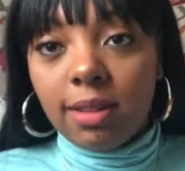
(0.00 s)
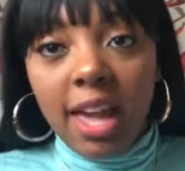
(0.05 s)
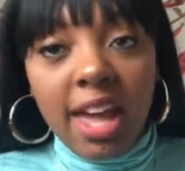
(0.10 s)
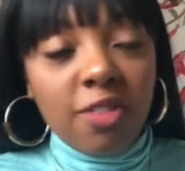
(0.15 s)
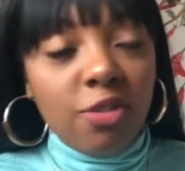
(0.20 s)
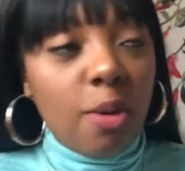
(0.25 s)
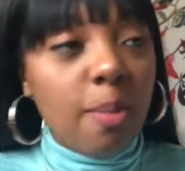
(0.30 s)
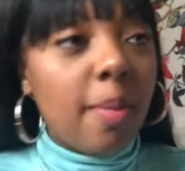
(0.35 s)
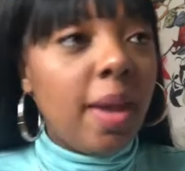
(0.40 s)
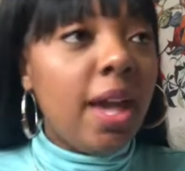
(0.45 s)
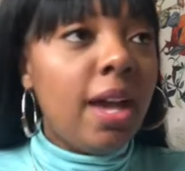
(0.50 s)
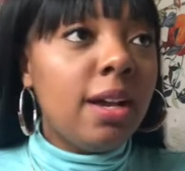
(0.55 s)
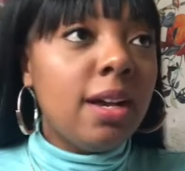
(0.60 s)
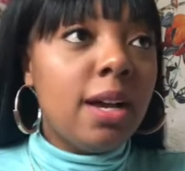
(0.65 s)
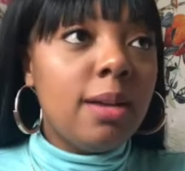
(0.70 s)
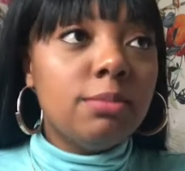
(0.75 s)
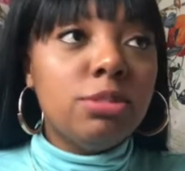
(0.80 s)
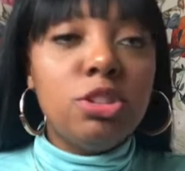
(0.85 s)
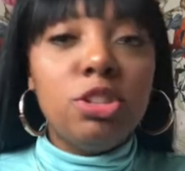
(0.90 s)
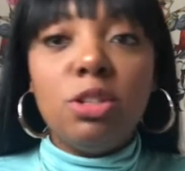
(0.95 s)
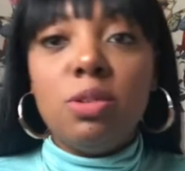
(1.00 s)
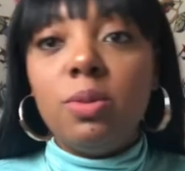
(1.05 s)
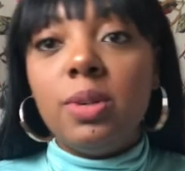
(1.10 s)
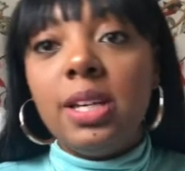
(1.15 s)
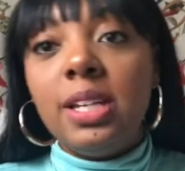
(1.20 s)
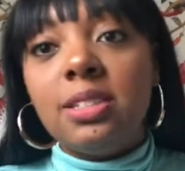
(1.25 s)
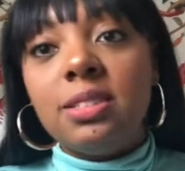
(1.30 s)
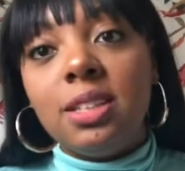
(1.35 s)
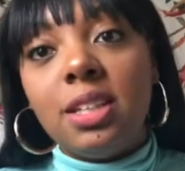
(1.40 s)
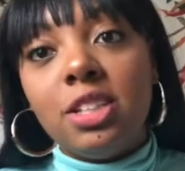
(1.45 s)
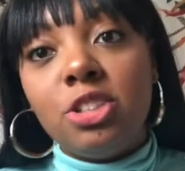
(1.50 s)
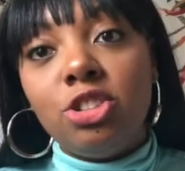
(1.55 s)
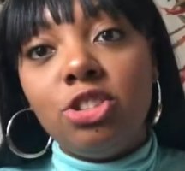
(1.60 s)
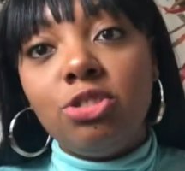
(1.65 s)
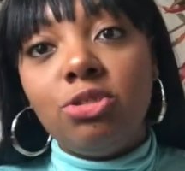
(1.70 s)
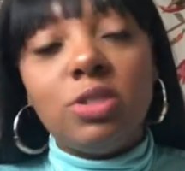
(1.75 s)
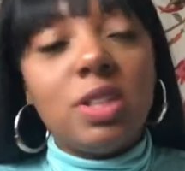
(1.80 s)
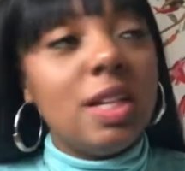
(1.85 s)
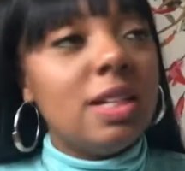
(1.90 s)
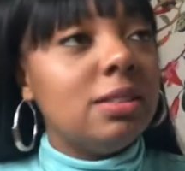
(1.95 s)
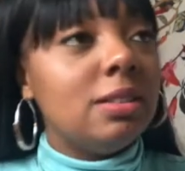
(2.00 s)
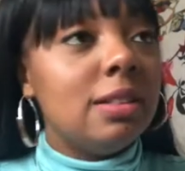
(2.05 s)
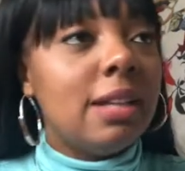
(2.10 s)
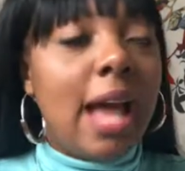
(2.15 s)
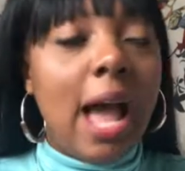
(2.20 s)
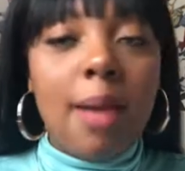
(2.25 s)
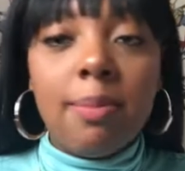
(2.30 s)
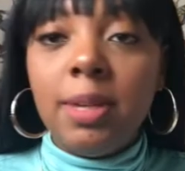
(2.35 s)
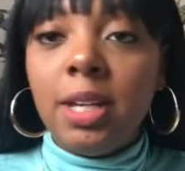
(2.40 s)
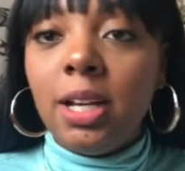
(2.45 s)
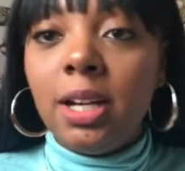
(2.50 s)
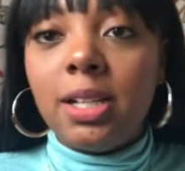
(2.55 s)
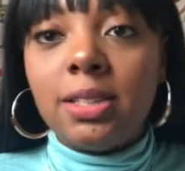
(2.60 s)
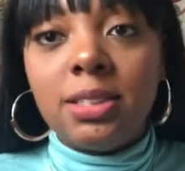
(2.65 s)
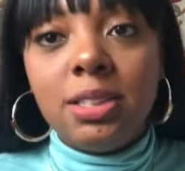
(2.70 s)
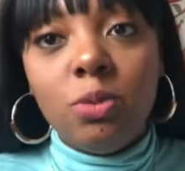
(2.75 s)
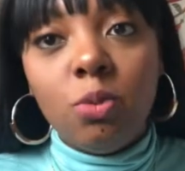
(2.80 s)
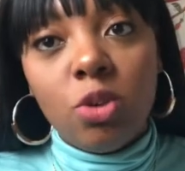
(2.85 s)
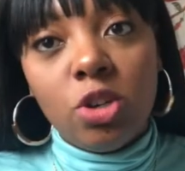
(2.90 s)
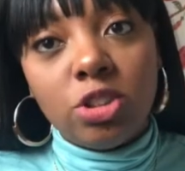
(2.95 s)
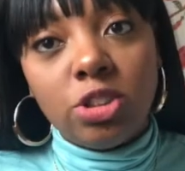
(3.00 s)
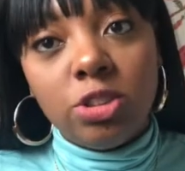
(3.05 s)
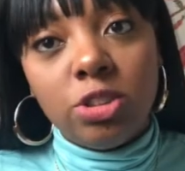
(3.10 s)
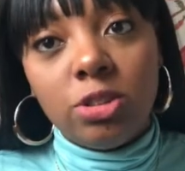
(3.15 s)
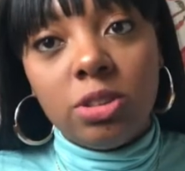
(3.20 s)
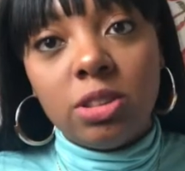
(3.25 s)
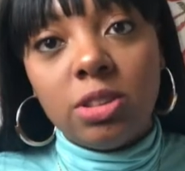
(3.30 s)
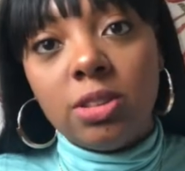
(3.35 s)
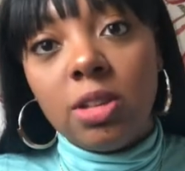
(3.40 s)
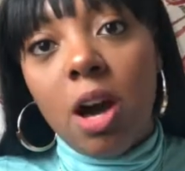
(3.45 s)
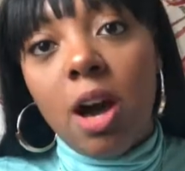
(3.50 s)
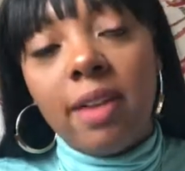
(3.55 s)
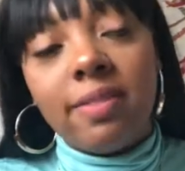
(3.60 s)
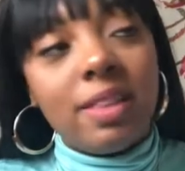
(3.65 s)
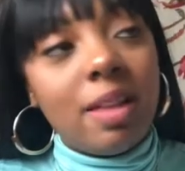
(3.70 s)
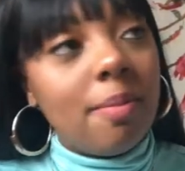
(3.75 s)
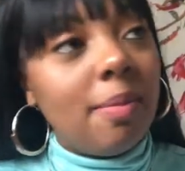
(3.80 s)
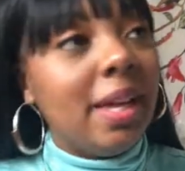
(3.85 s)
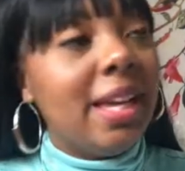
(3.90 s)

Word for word: If a man comes to you with his issues, it's not because he wants you to solve them.